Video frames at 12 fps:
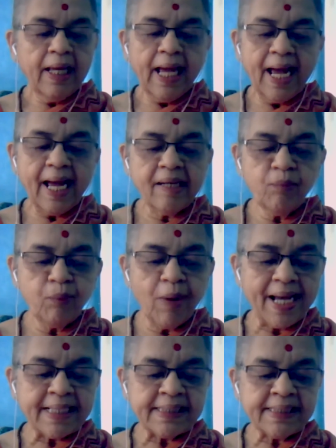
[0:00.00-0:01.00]
And
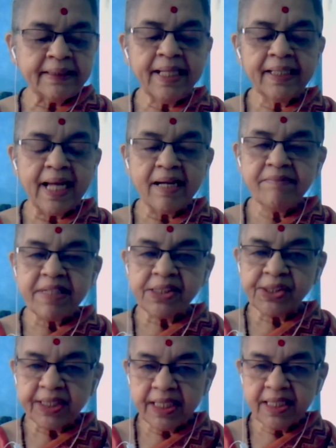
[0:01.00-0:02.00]
why is it that
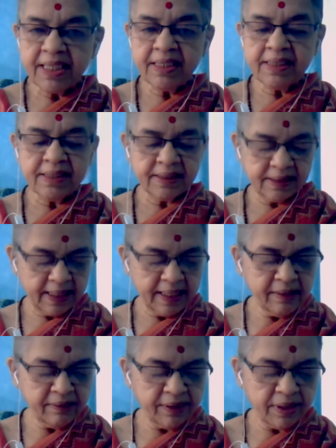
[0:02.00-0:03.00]
Anvikshiki is
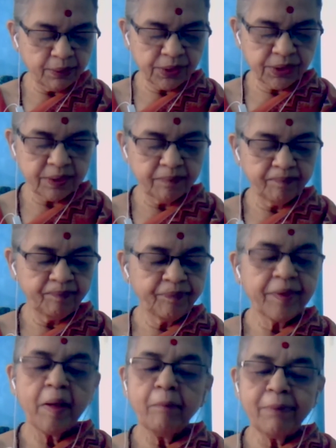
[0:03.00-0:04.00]
introduced?
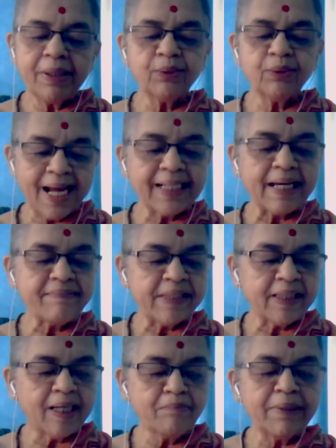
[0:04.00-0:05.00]
But to that I will
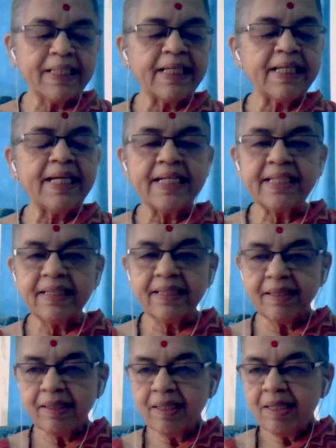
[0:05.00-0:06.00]
come little
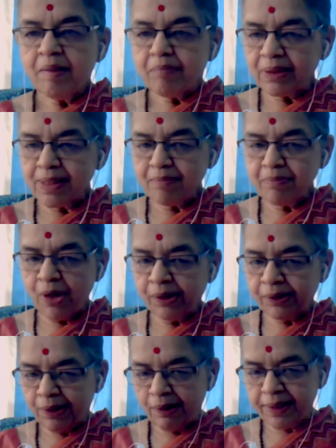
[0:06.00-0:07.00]
later because I'm
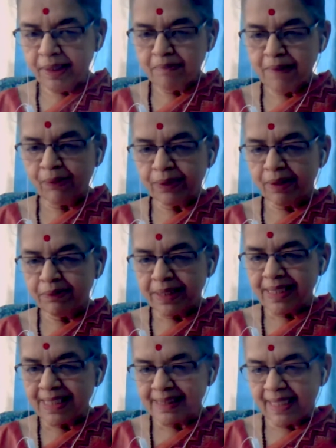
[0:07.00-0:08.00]
not talking about
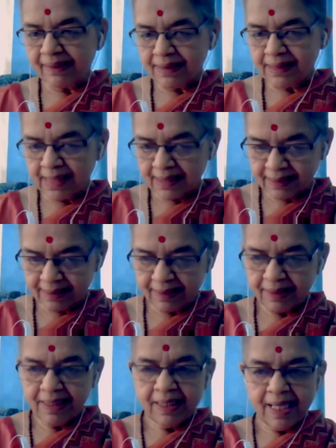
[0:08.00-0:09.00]
Kautilya's Arthashastra.
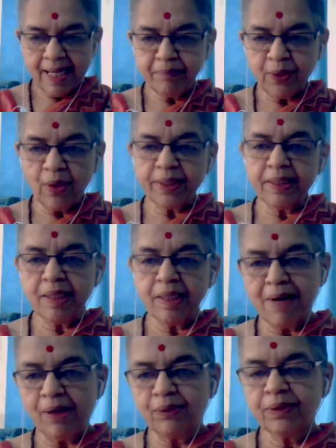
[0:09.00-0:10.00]
I'm talking
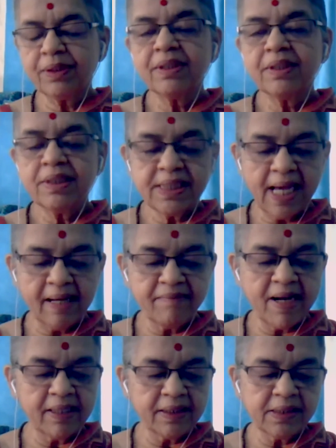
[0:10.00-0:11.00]
about
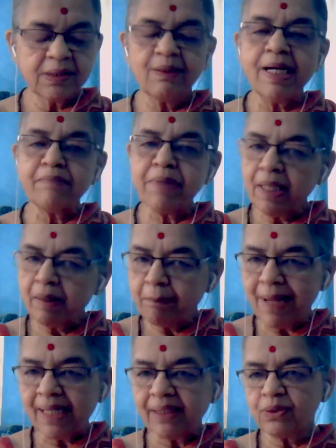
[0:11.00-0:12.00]
Charvaka. So let me come
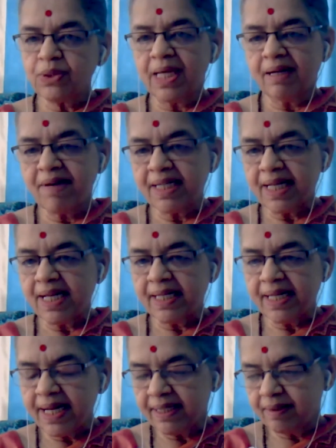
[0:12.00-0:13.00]
back to Charvaka
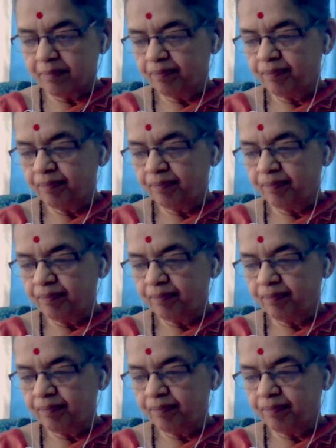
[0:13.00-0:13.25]
again.